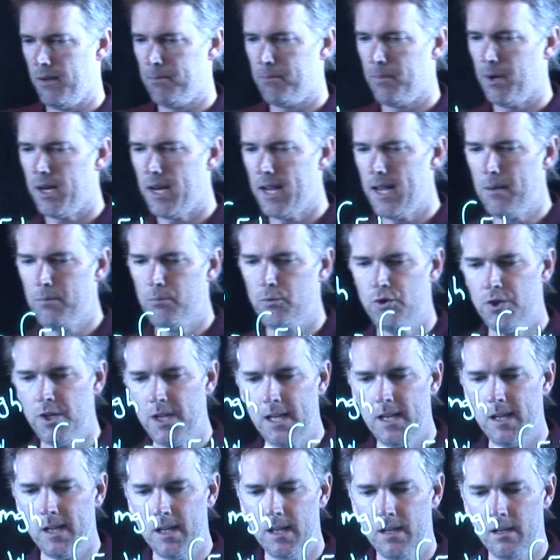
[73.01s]
But
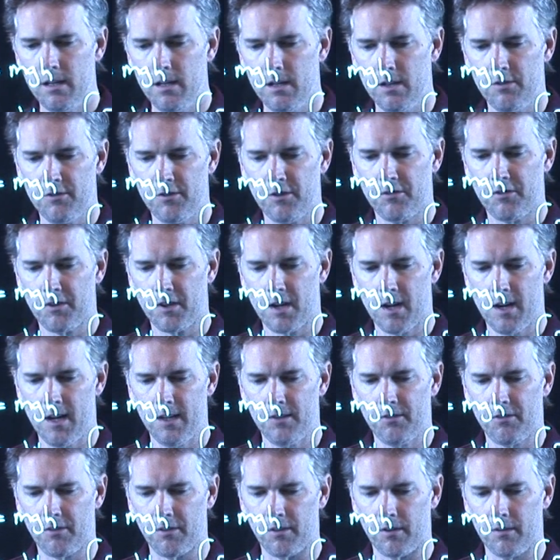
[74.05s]
mg is just a
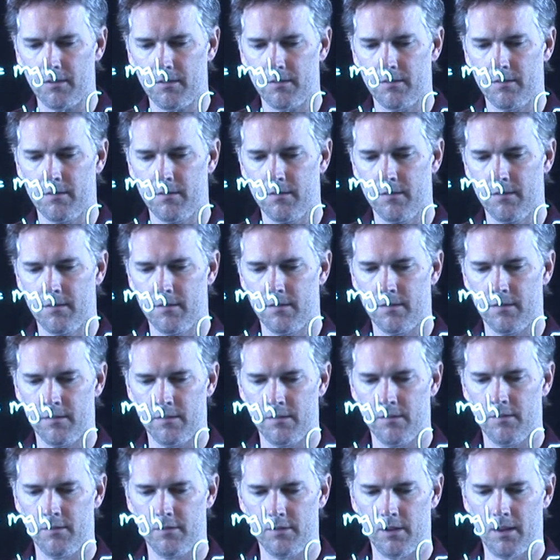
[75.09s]
constant.
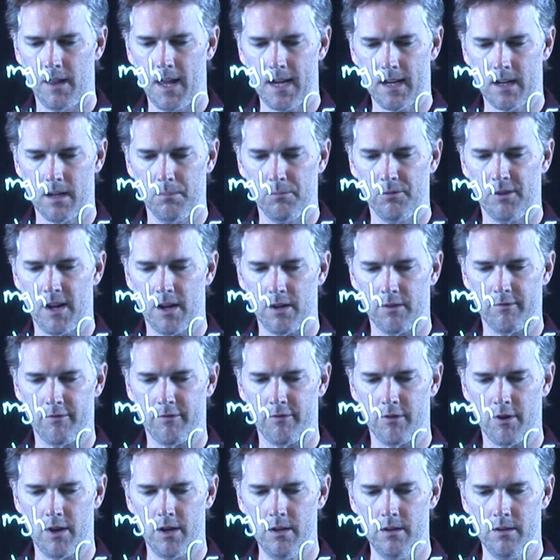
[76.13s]
So that comes out in
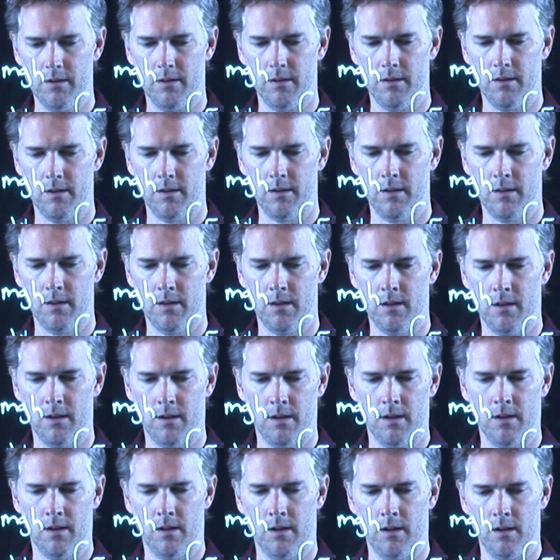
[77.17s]
front.
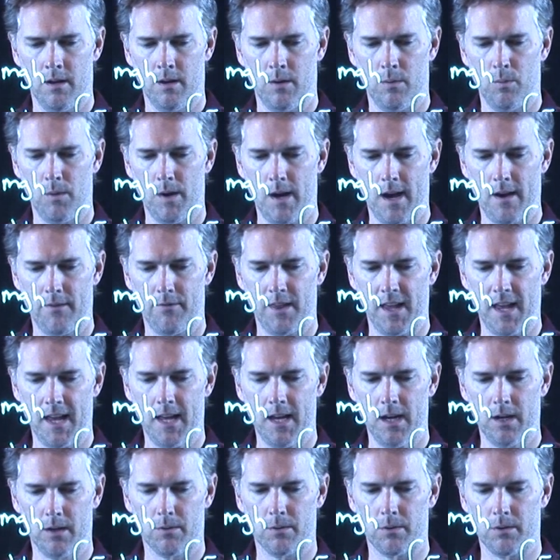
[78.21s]
We have the
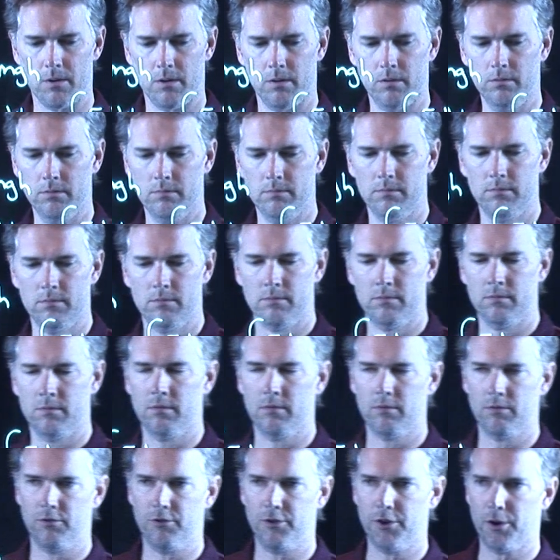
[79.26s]
integral
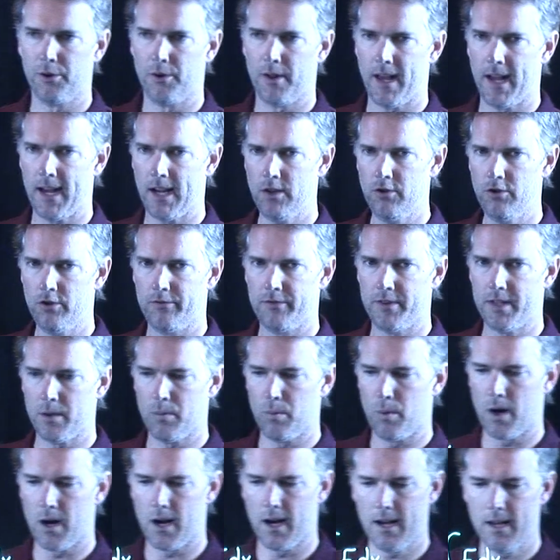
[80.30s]
0 to h of dy,
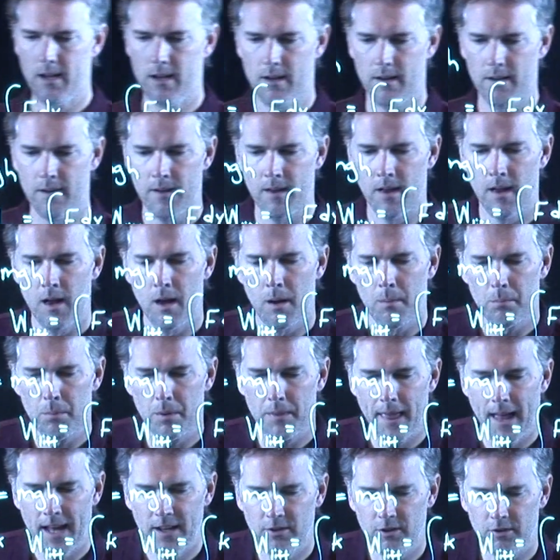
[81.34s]

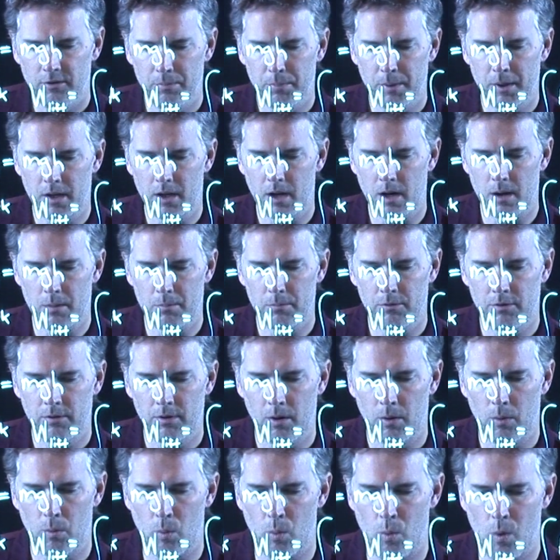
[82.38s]
but that just becomes
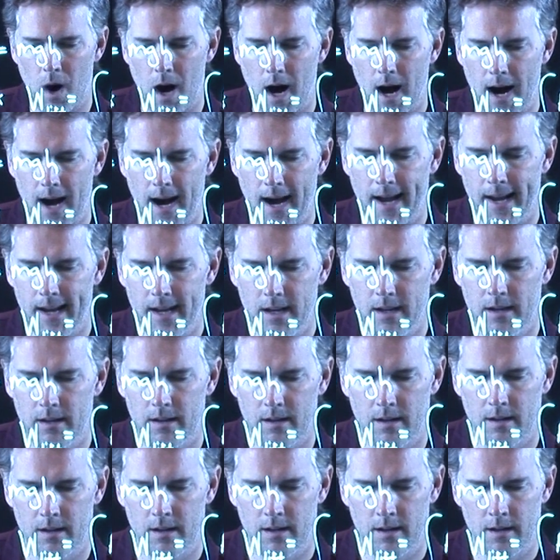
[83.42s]
y
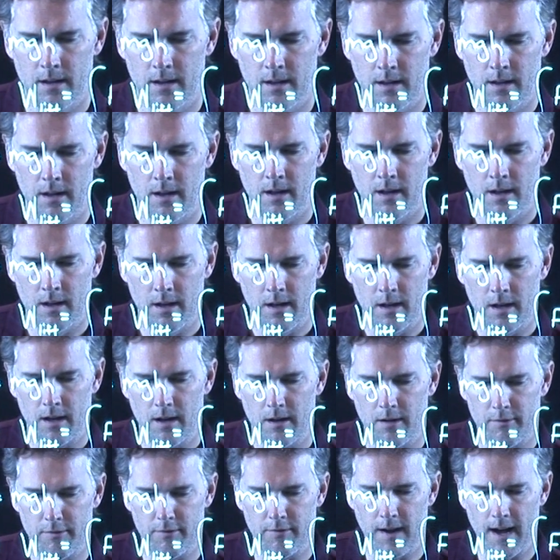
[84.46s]

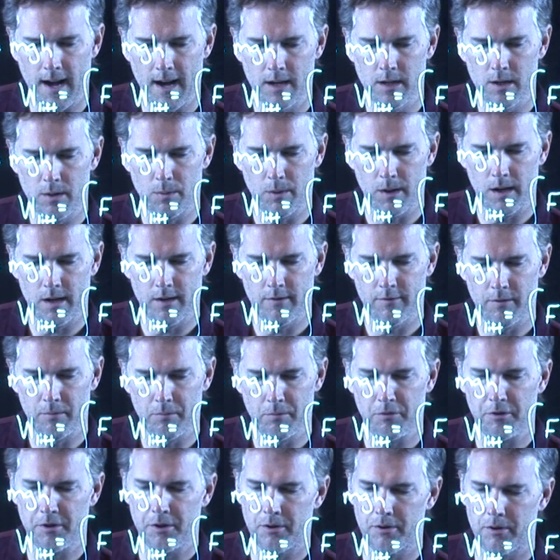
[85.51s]
evaluated from
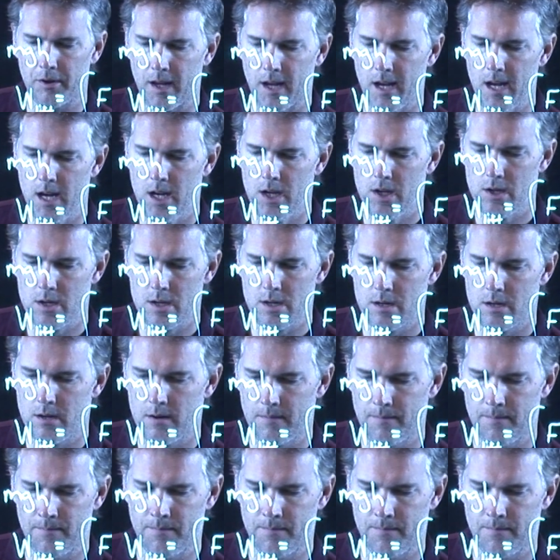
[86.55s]
0 to h.